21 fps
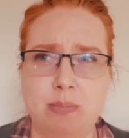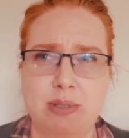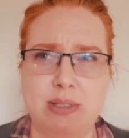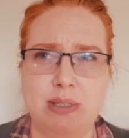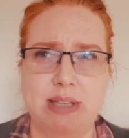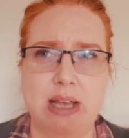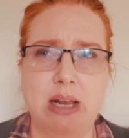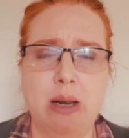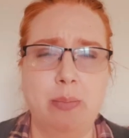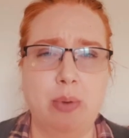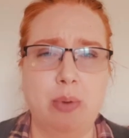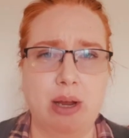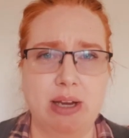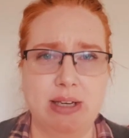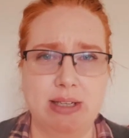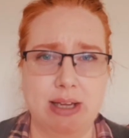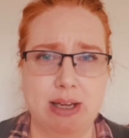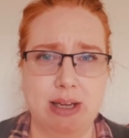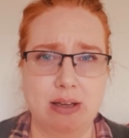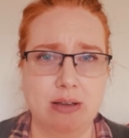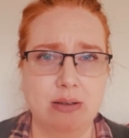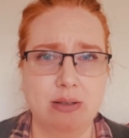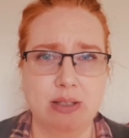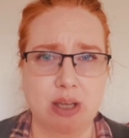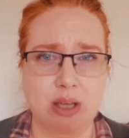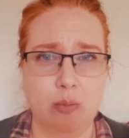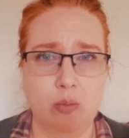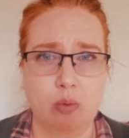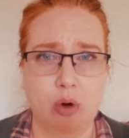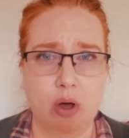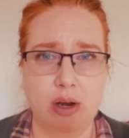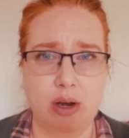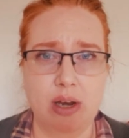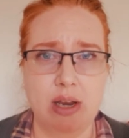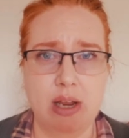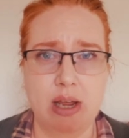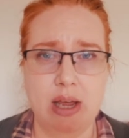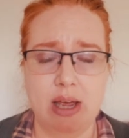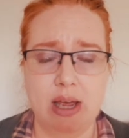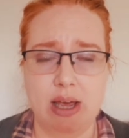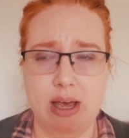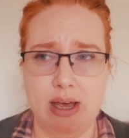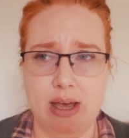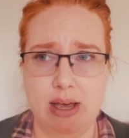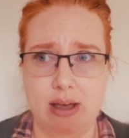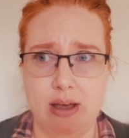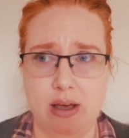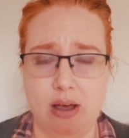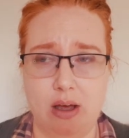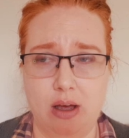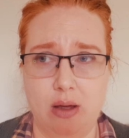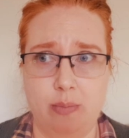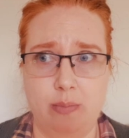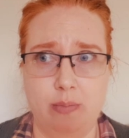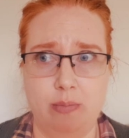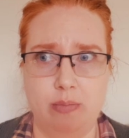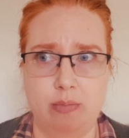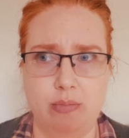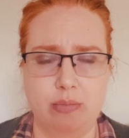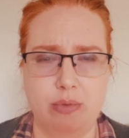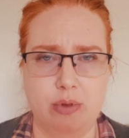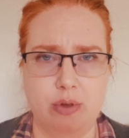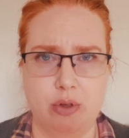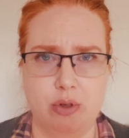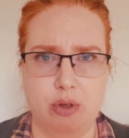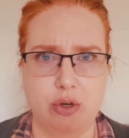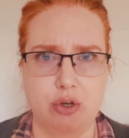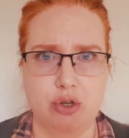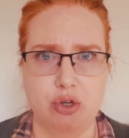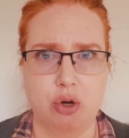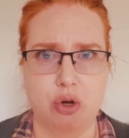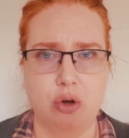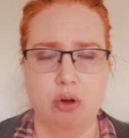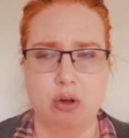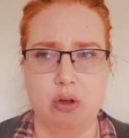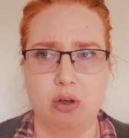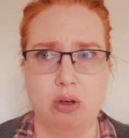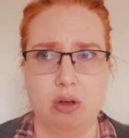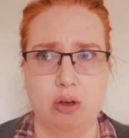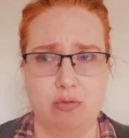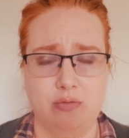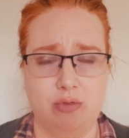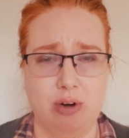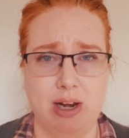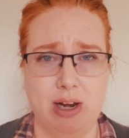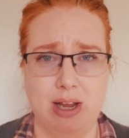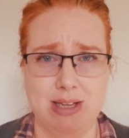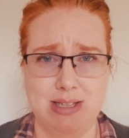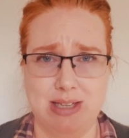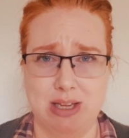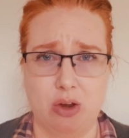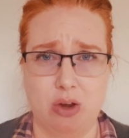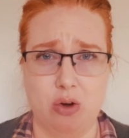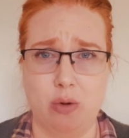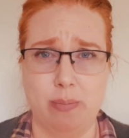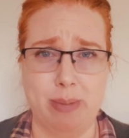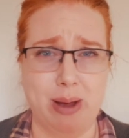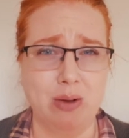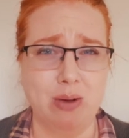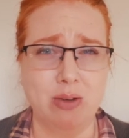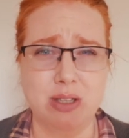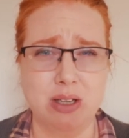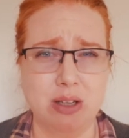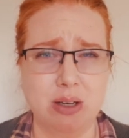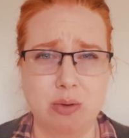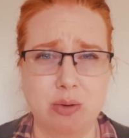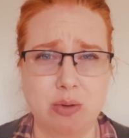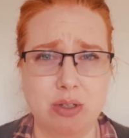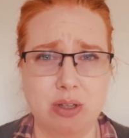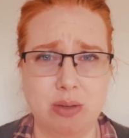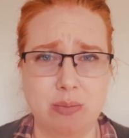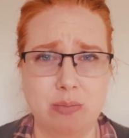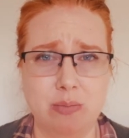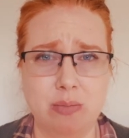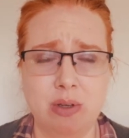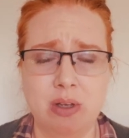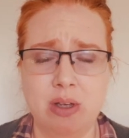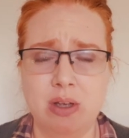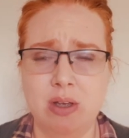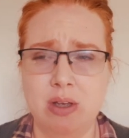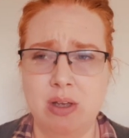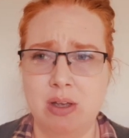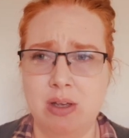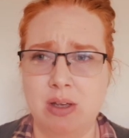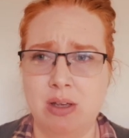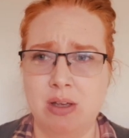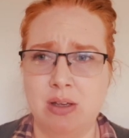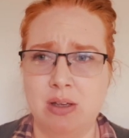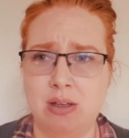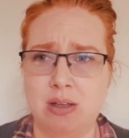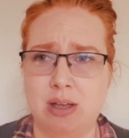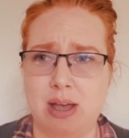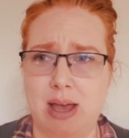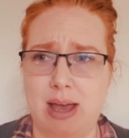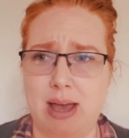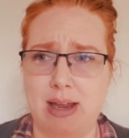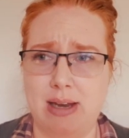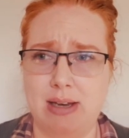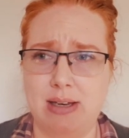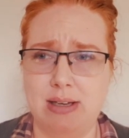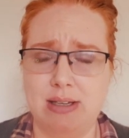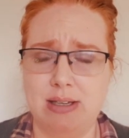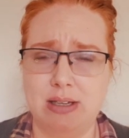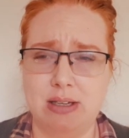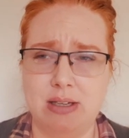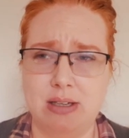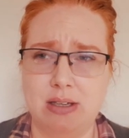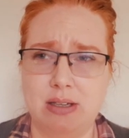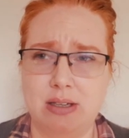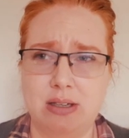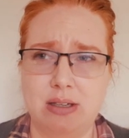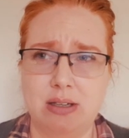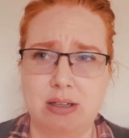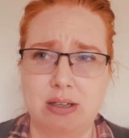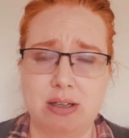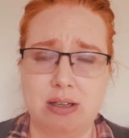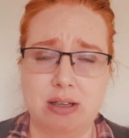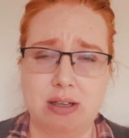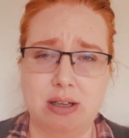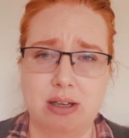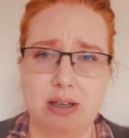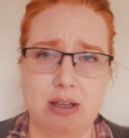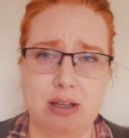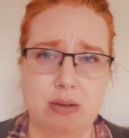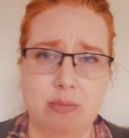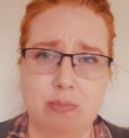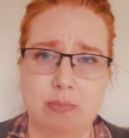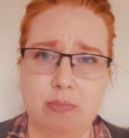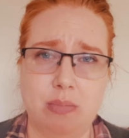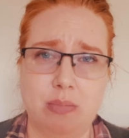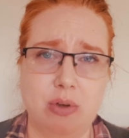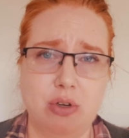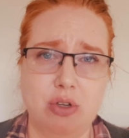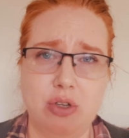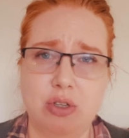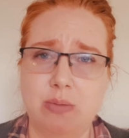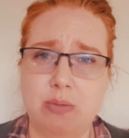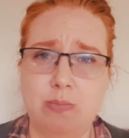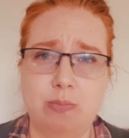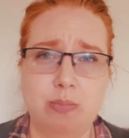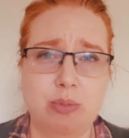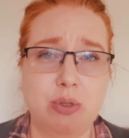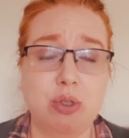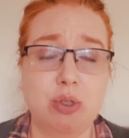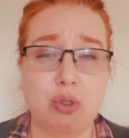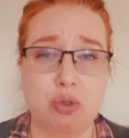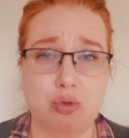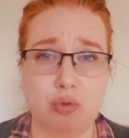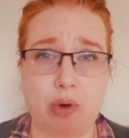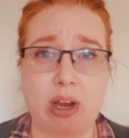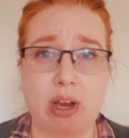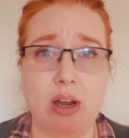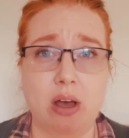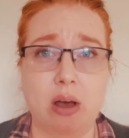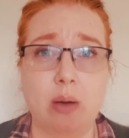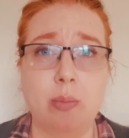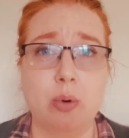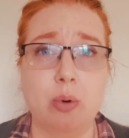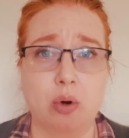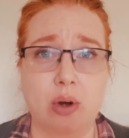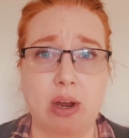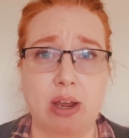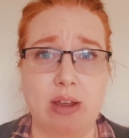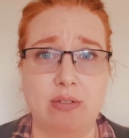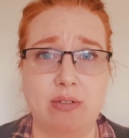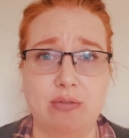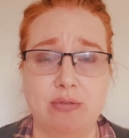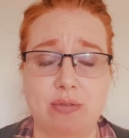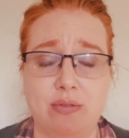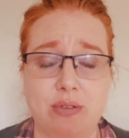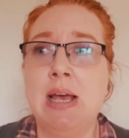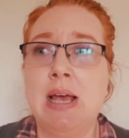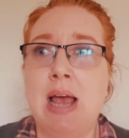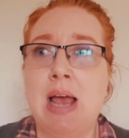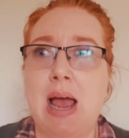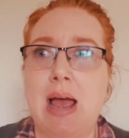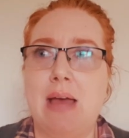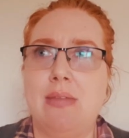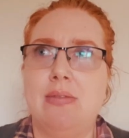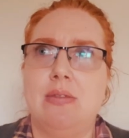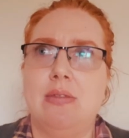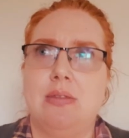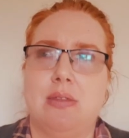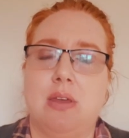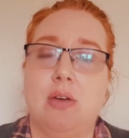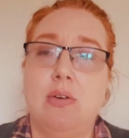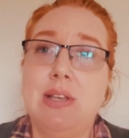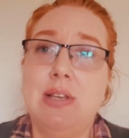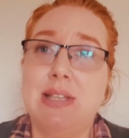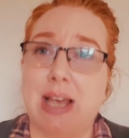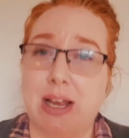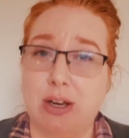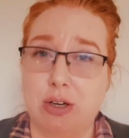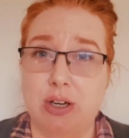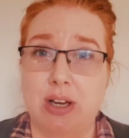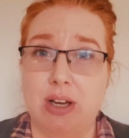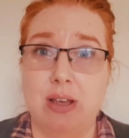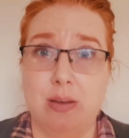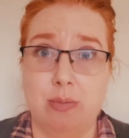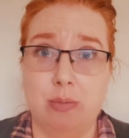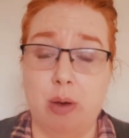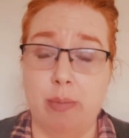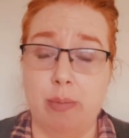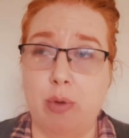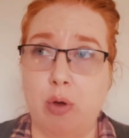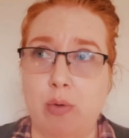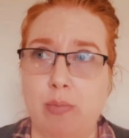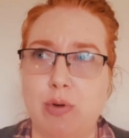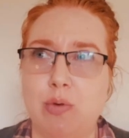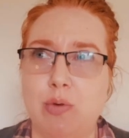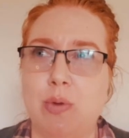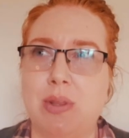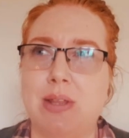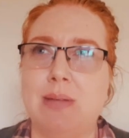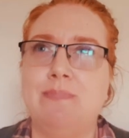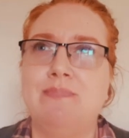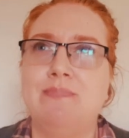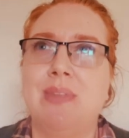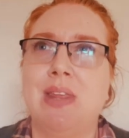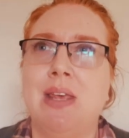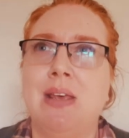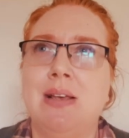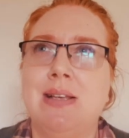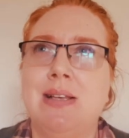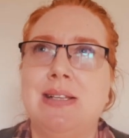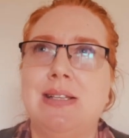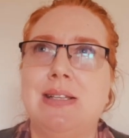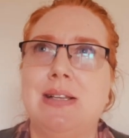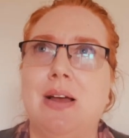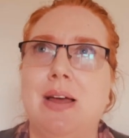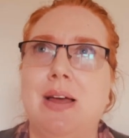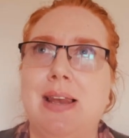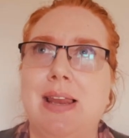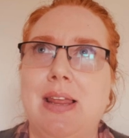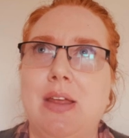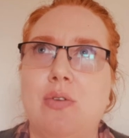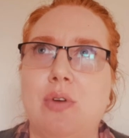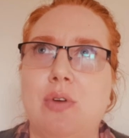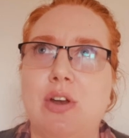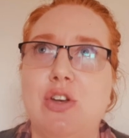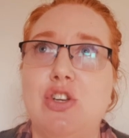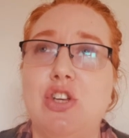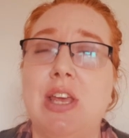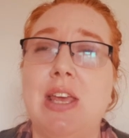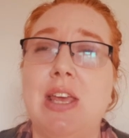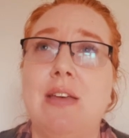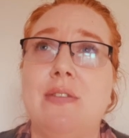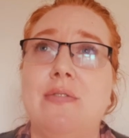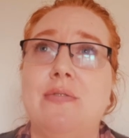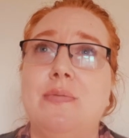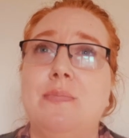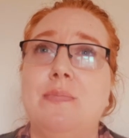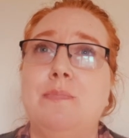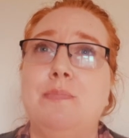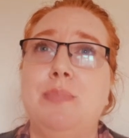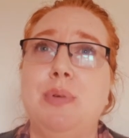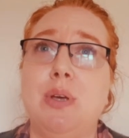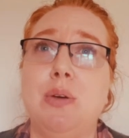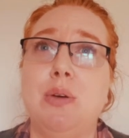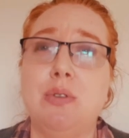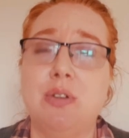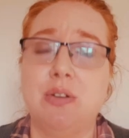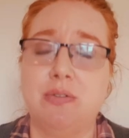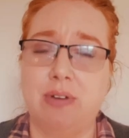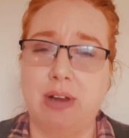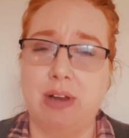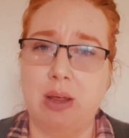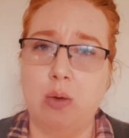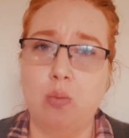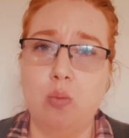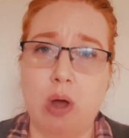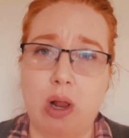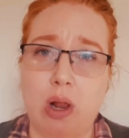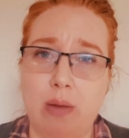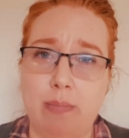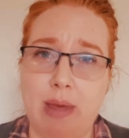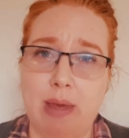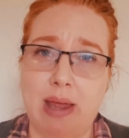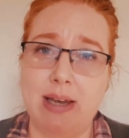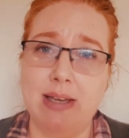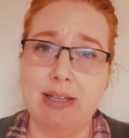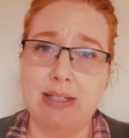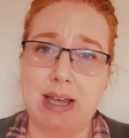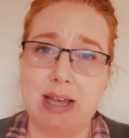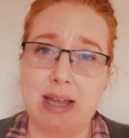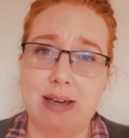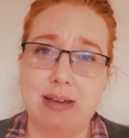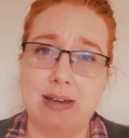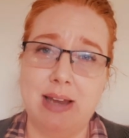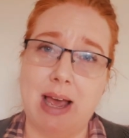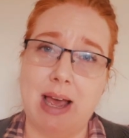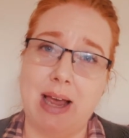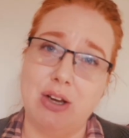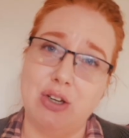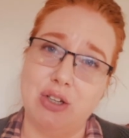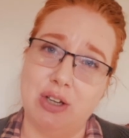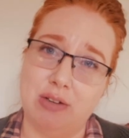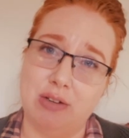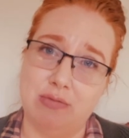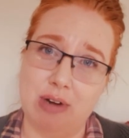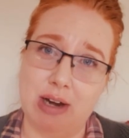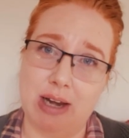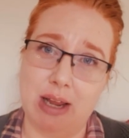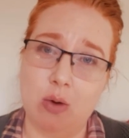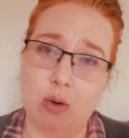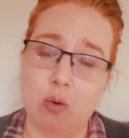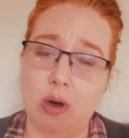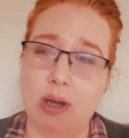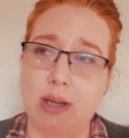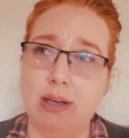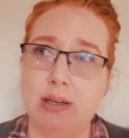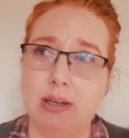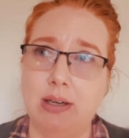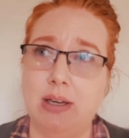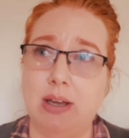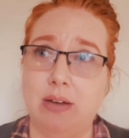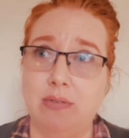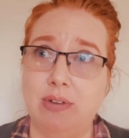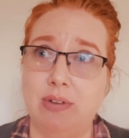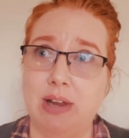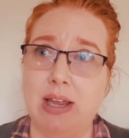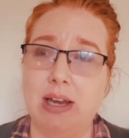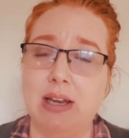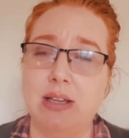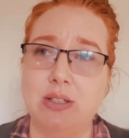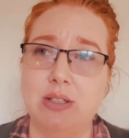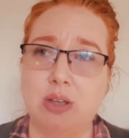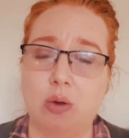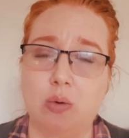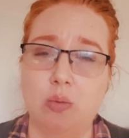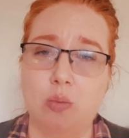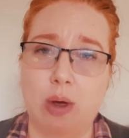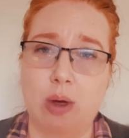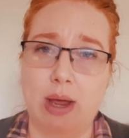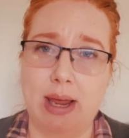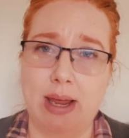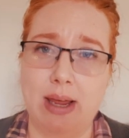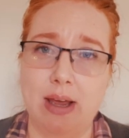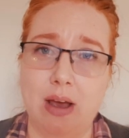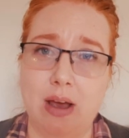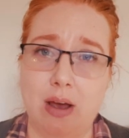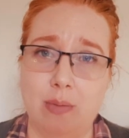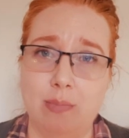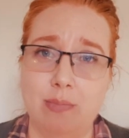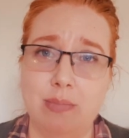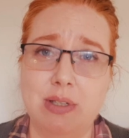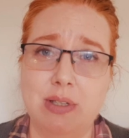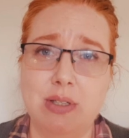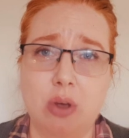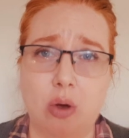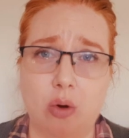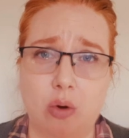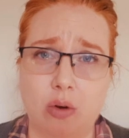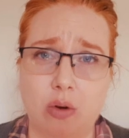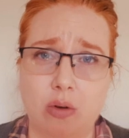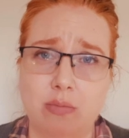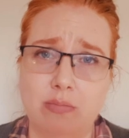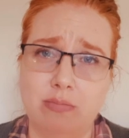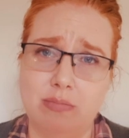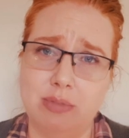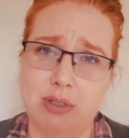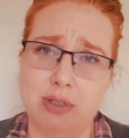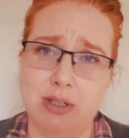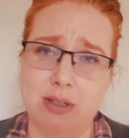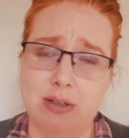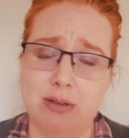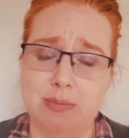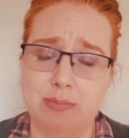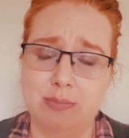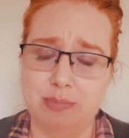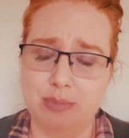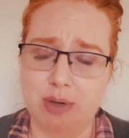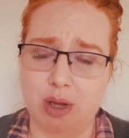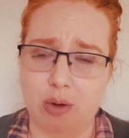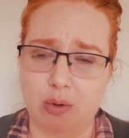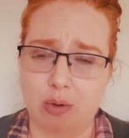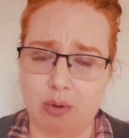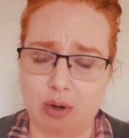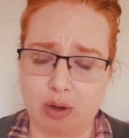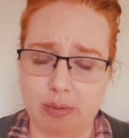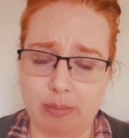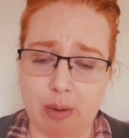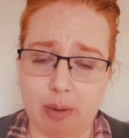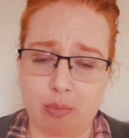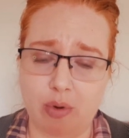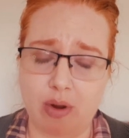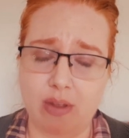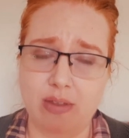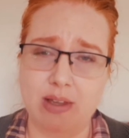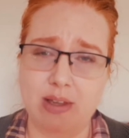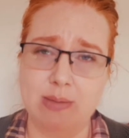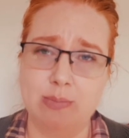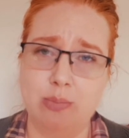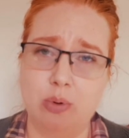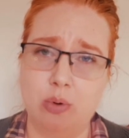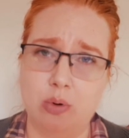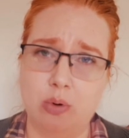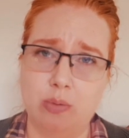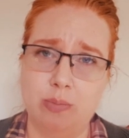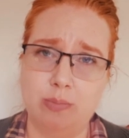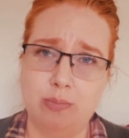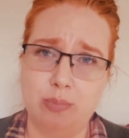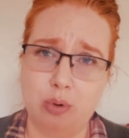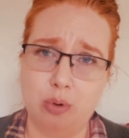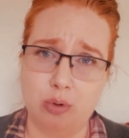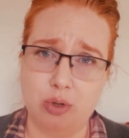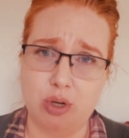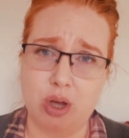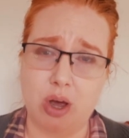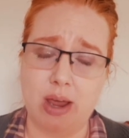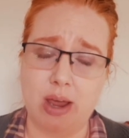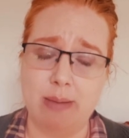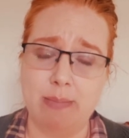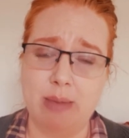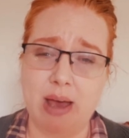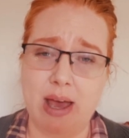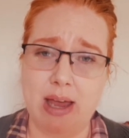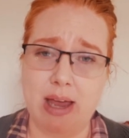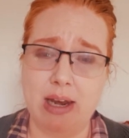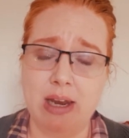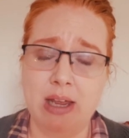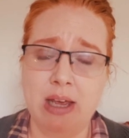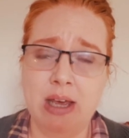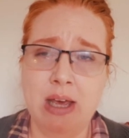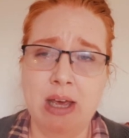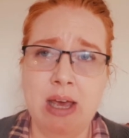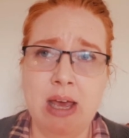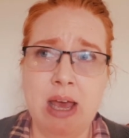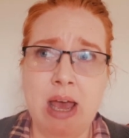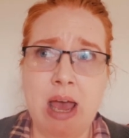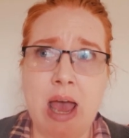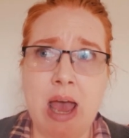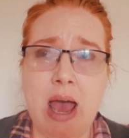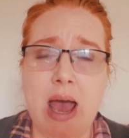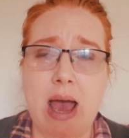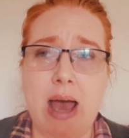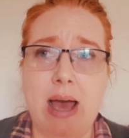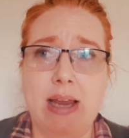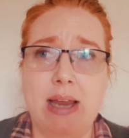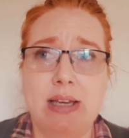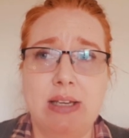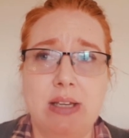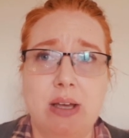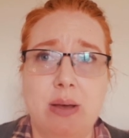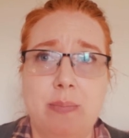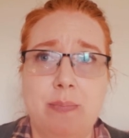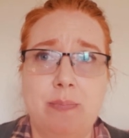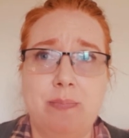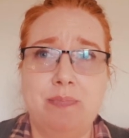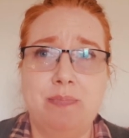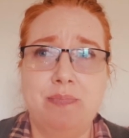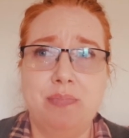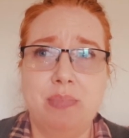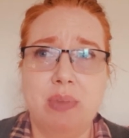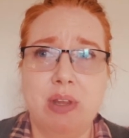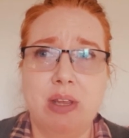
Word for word: celebrating someone, the shock of realizing you're about to lose them, and just straight up grief. And there is actually a moment with a slightly cringy, if beautifully well meant and actually really quite lovely in its own way, song to, you know, commemorate this poor dying man. And